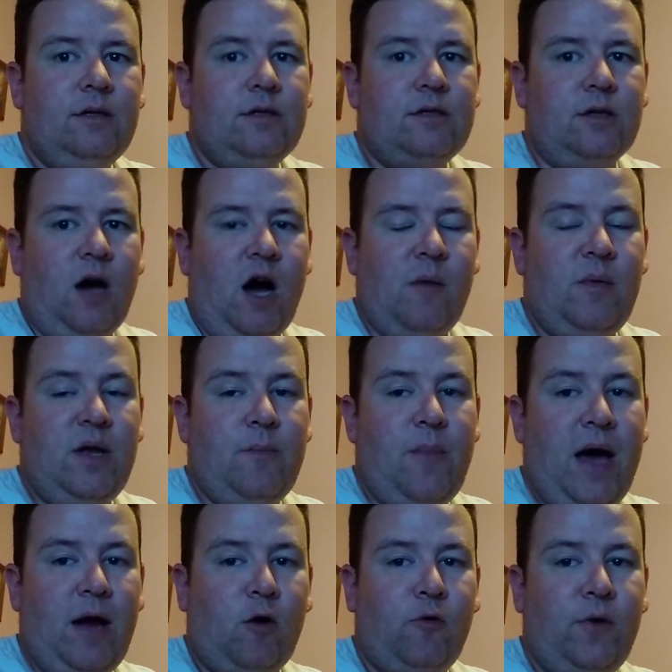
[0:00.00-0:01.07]
So I'll be in
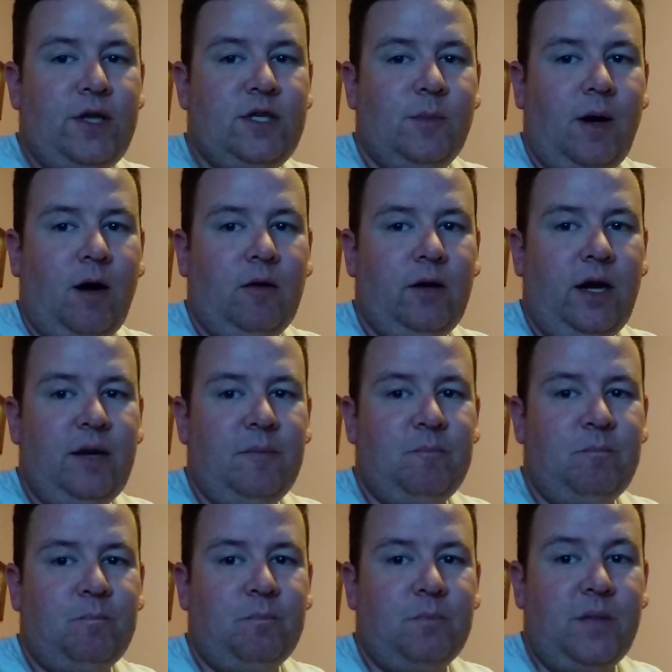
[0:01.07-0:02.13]
Battle Creek tomorrow night.
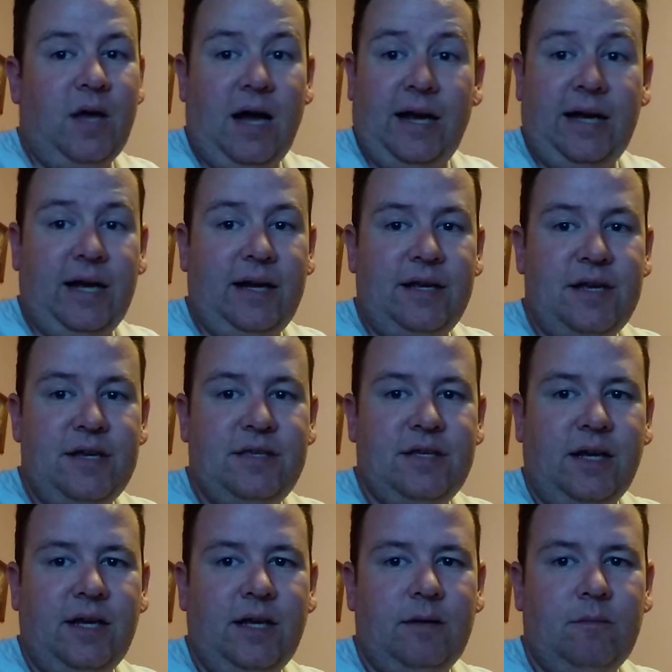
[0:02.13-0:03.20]
I got an e
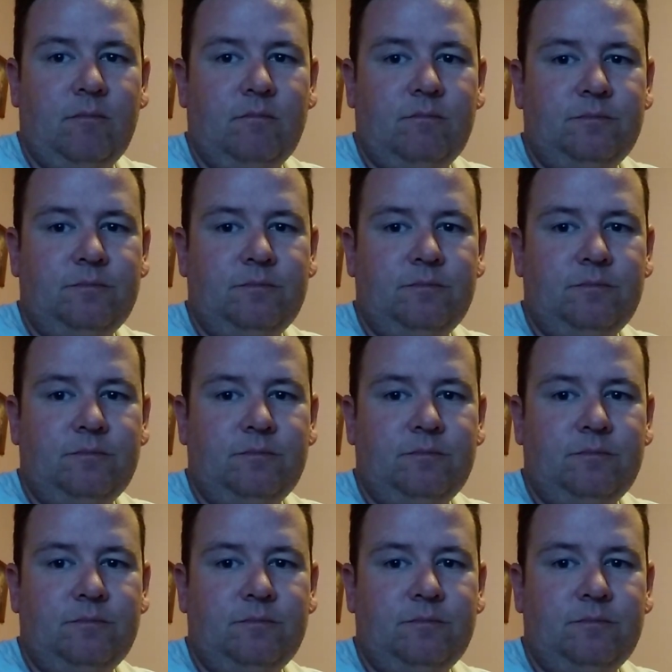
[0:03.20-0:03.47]
ticket.